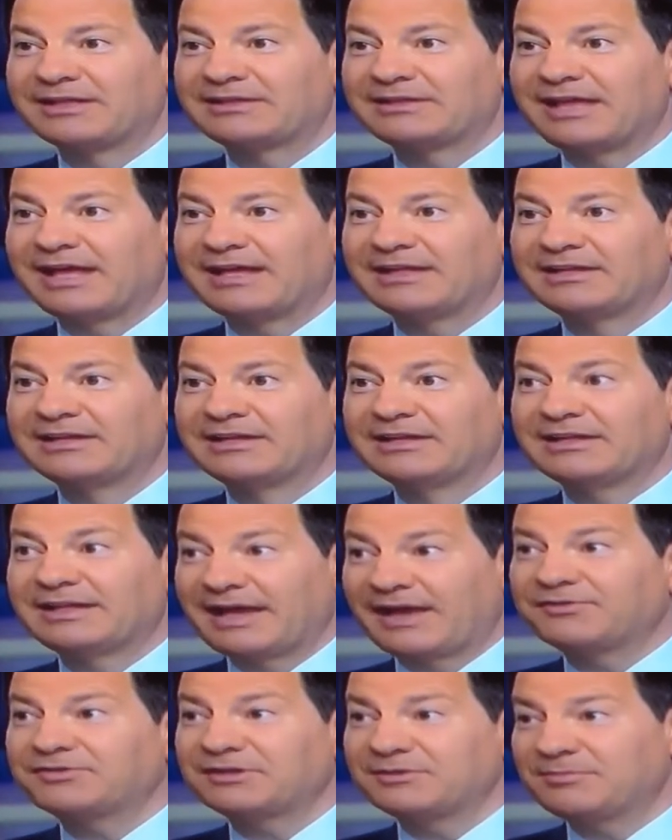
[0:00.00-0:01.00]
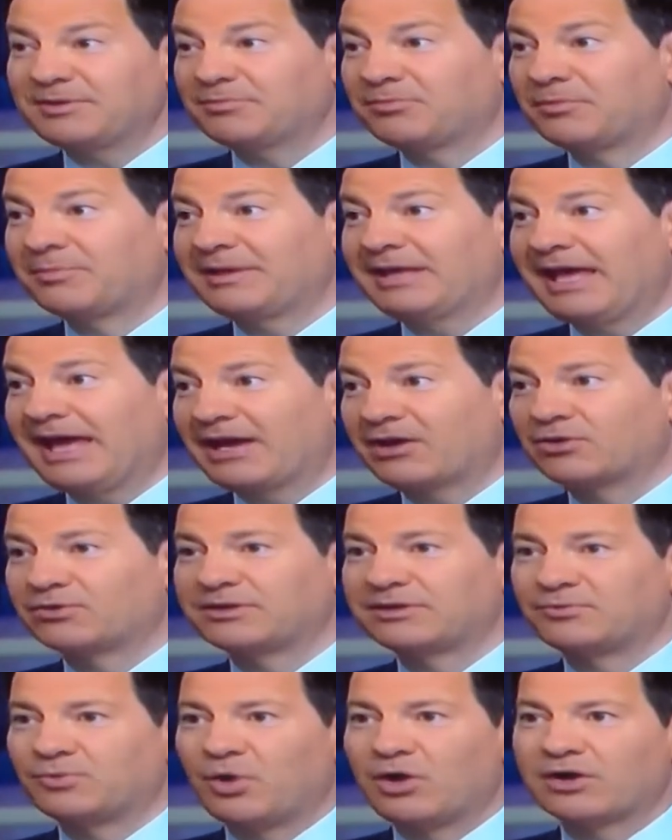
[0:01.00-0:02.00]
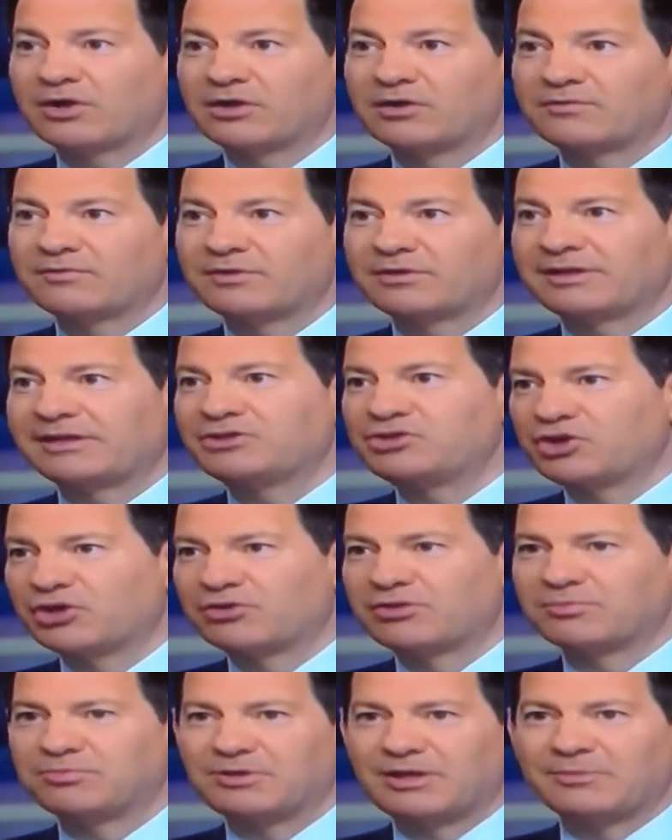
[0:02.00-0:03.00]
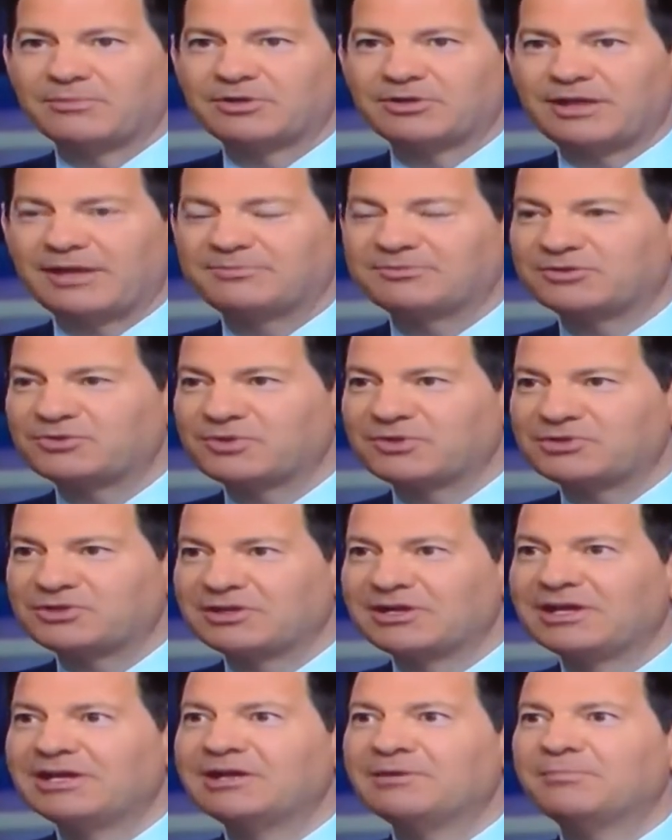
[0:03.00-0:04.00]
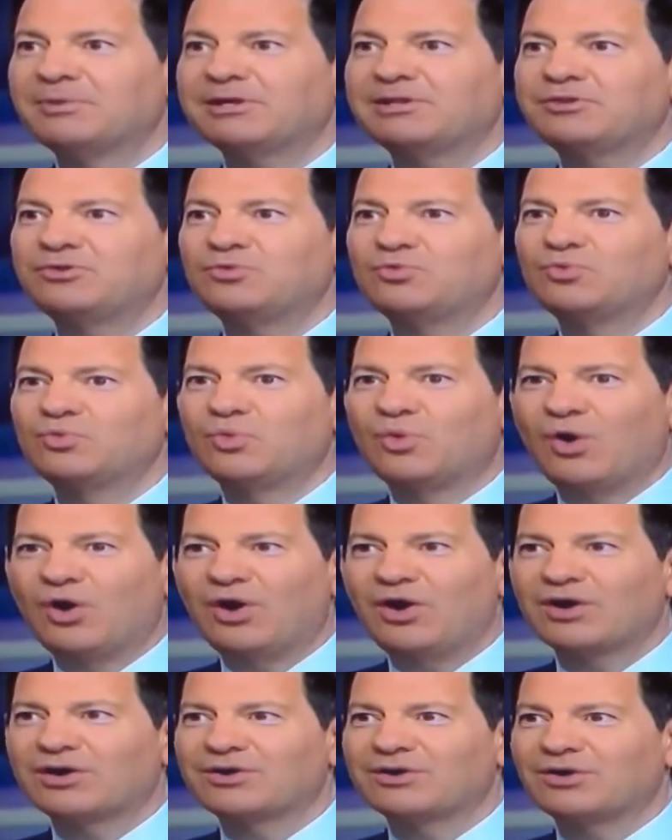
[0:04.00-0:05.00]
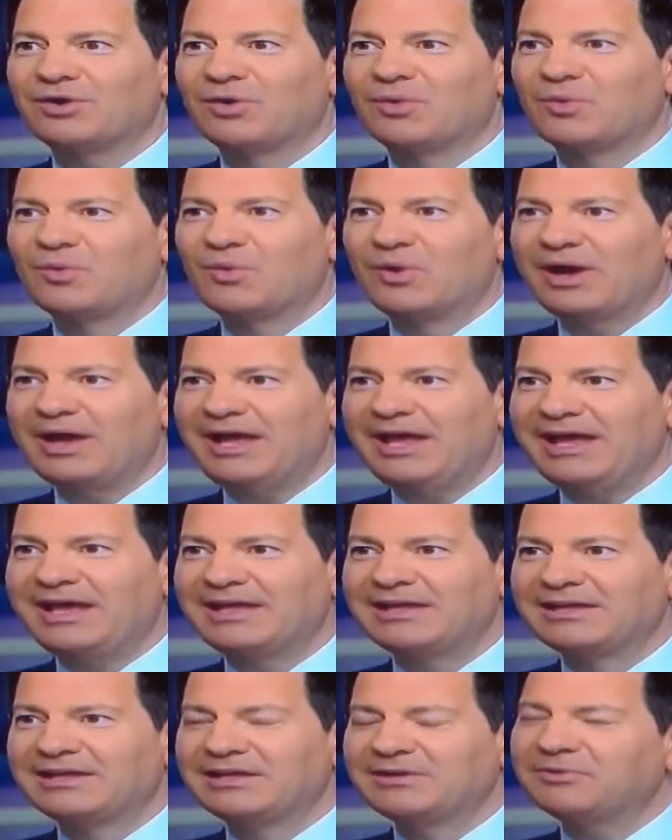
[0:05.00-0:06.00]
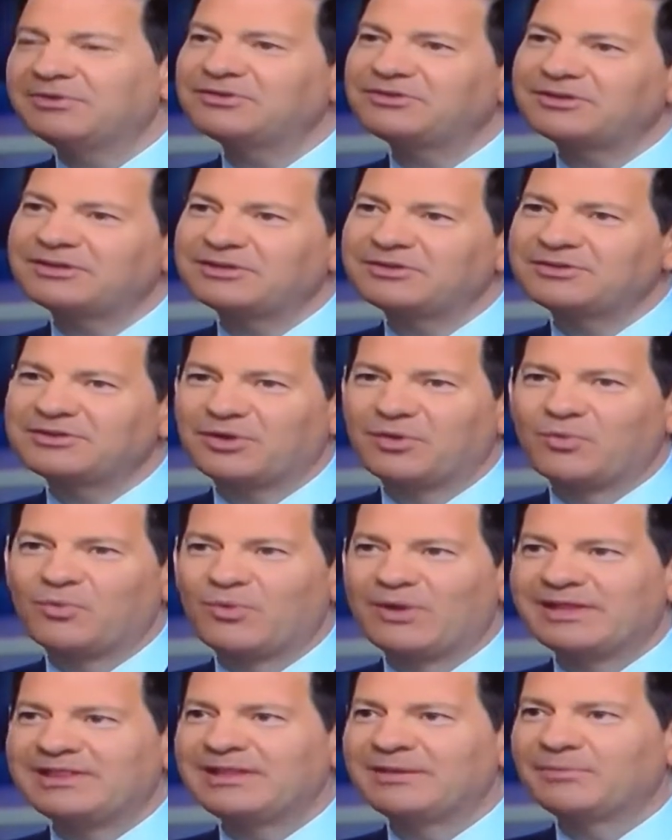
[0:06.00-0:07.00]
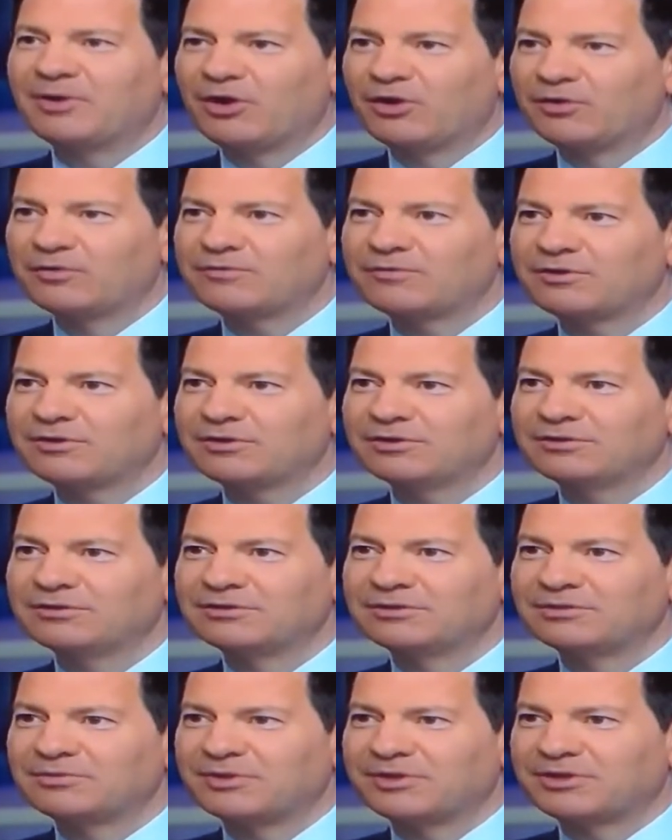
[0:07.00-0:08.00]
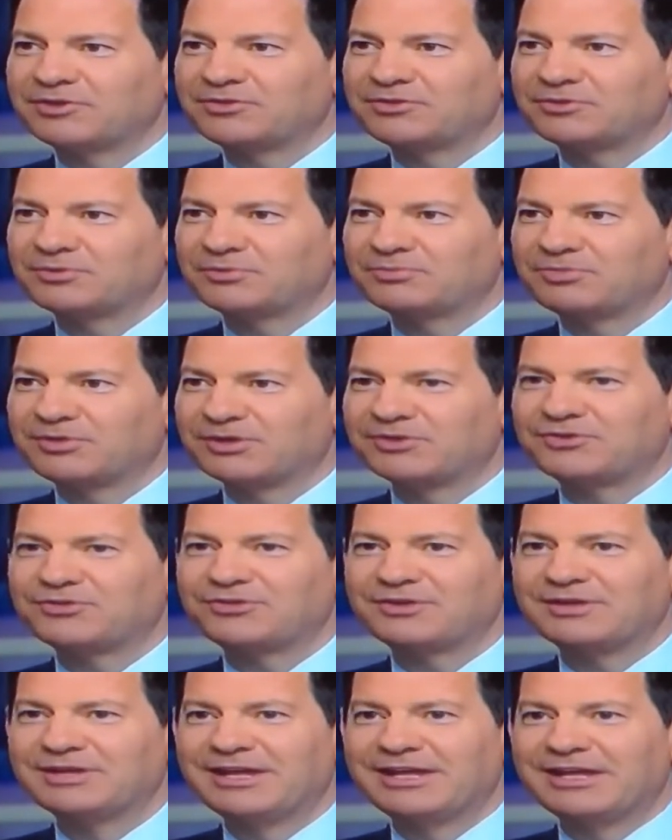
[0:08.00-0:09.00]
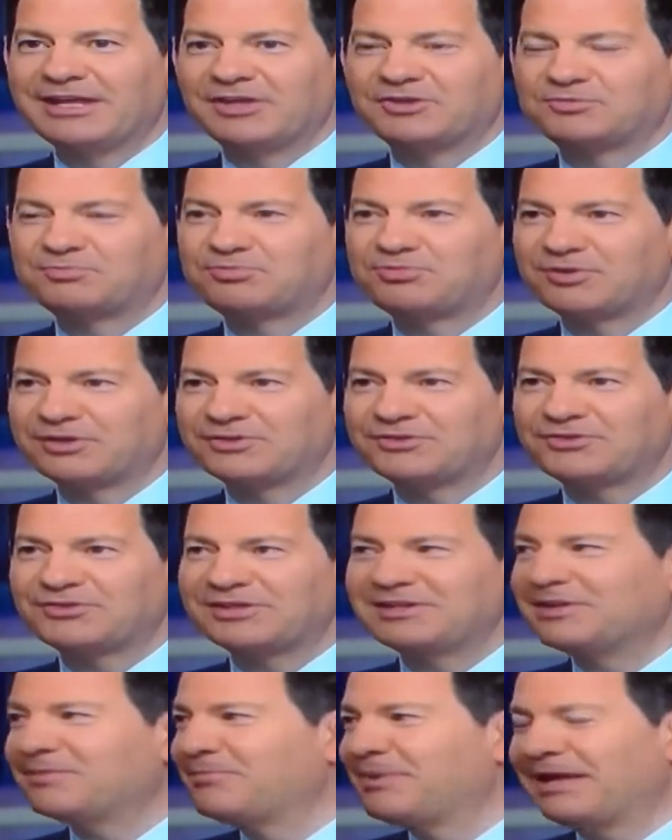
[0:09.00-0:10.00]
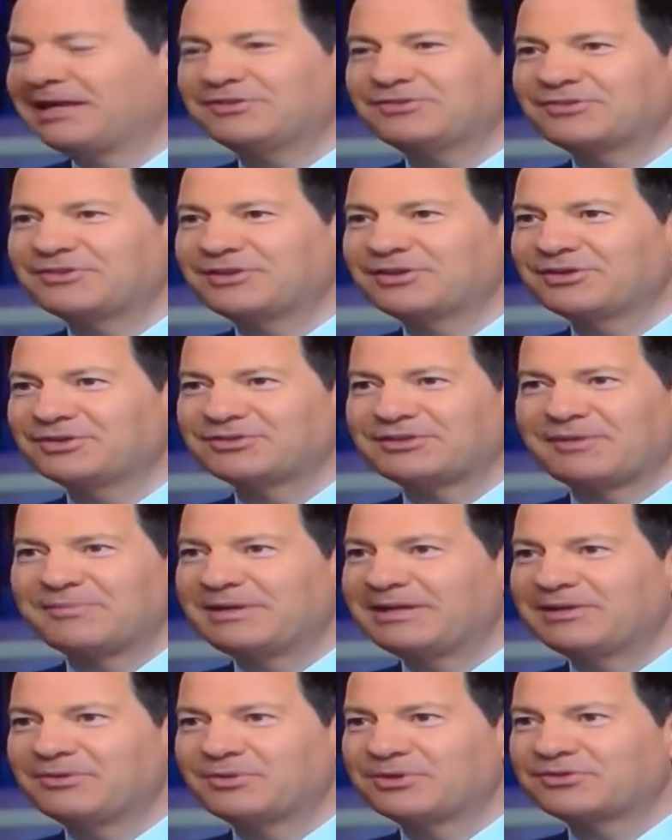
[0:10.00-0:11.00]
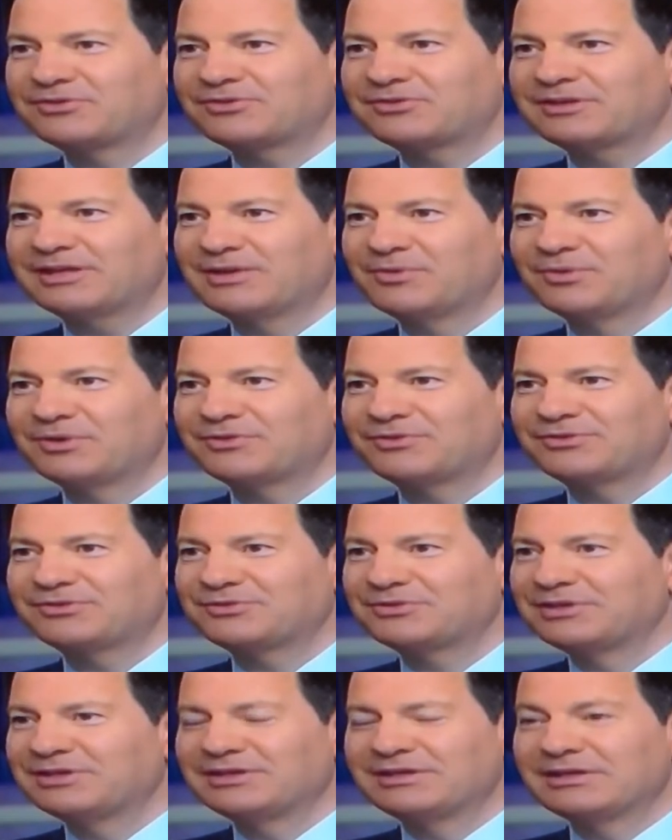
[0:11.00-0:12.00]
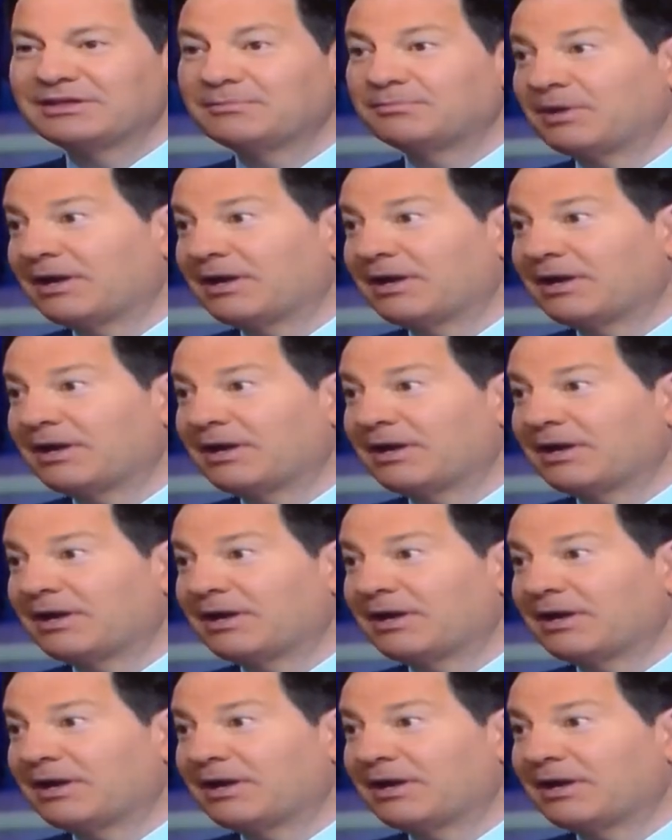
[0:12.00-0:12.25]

like that. Like I've seen people be heckled and walk over, like Joe the plumber type situation. But you walk away. What does he think he's going to win them over with his Trump Princeton, supporters. His Princeton debate skills. I mean, it was. It oh was, my god!